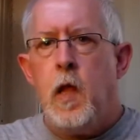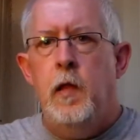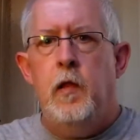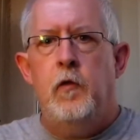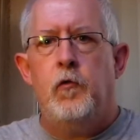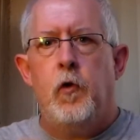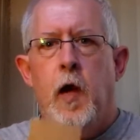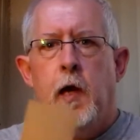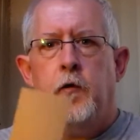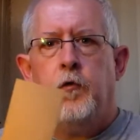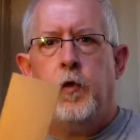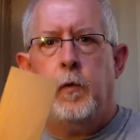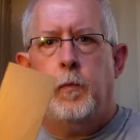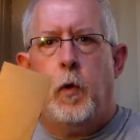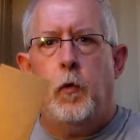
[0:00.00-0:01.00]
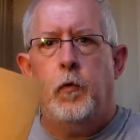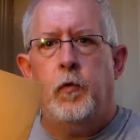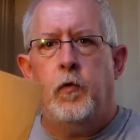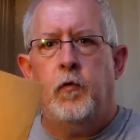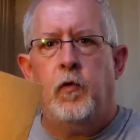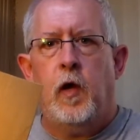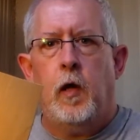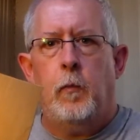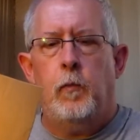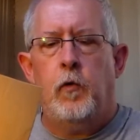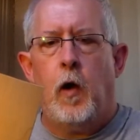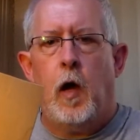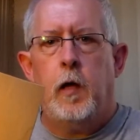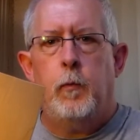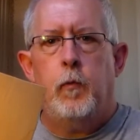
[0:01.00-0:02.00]
And these are actually both the same
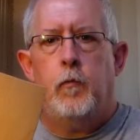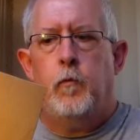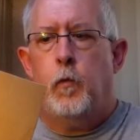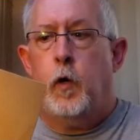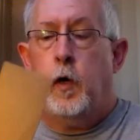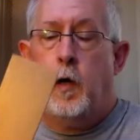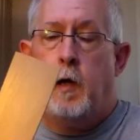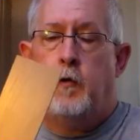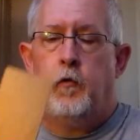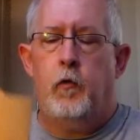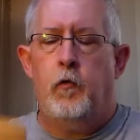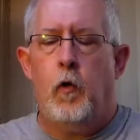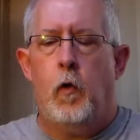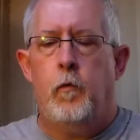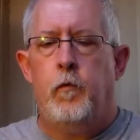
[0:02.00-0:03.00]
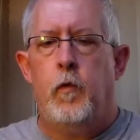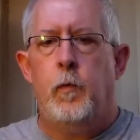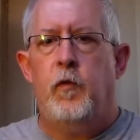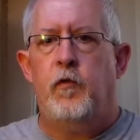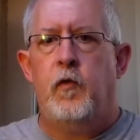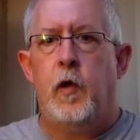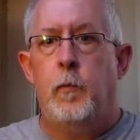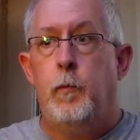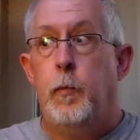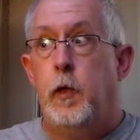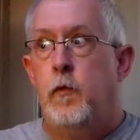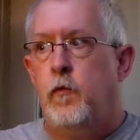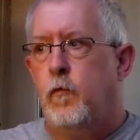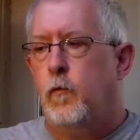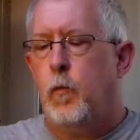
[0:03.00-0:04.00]
type of wood. Actually, it's all from the same
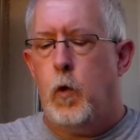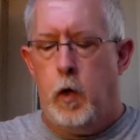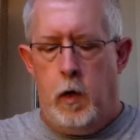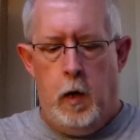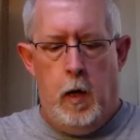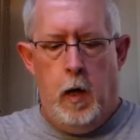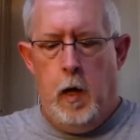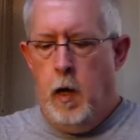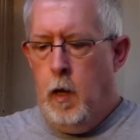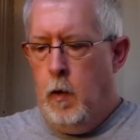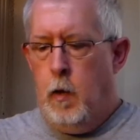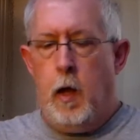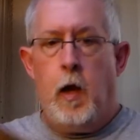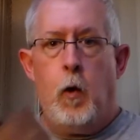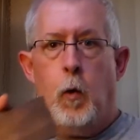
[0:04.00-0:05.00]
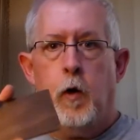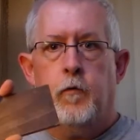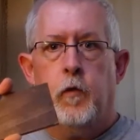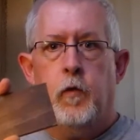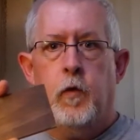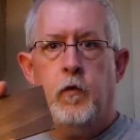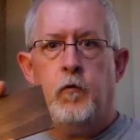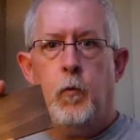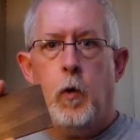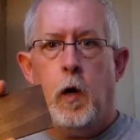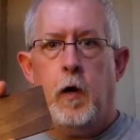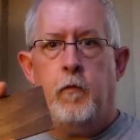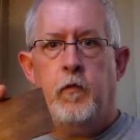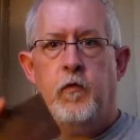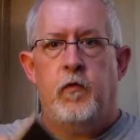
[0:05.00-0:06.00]
piece of wood. However, this
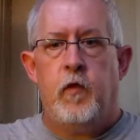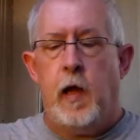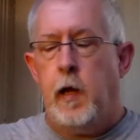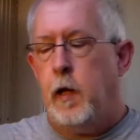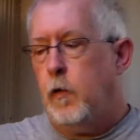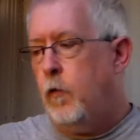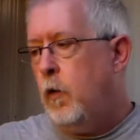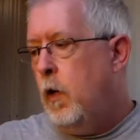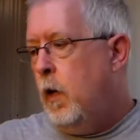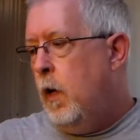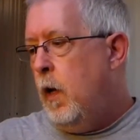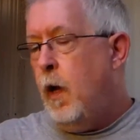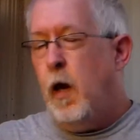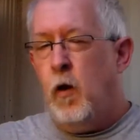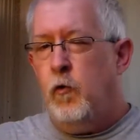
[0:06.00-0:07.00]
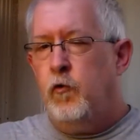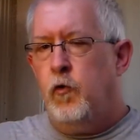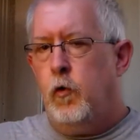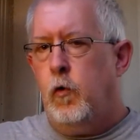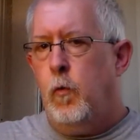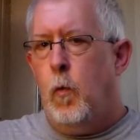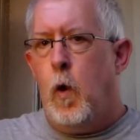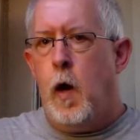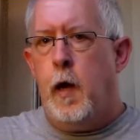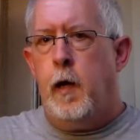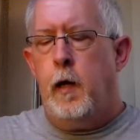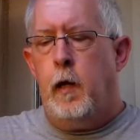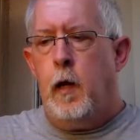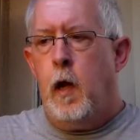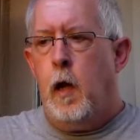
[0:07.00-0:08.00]
one I've stained, and I'll show you
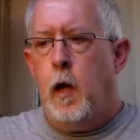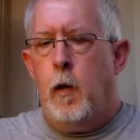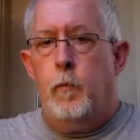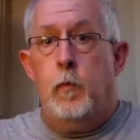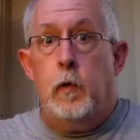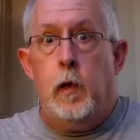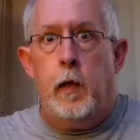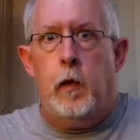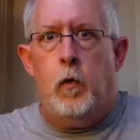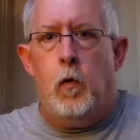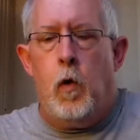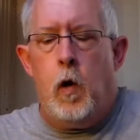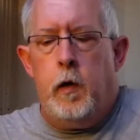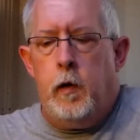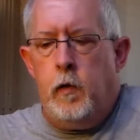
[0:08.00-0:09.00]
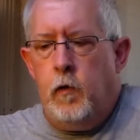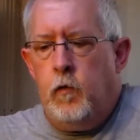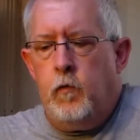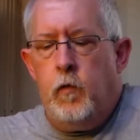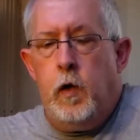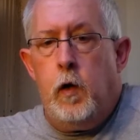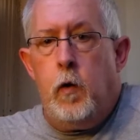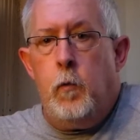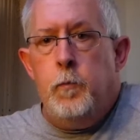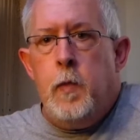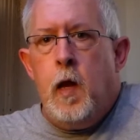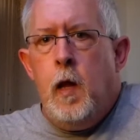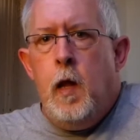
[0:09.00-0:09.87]
why later on in this video.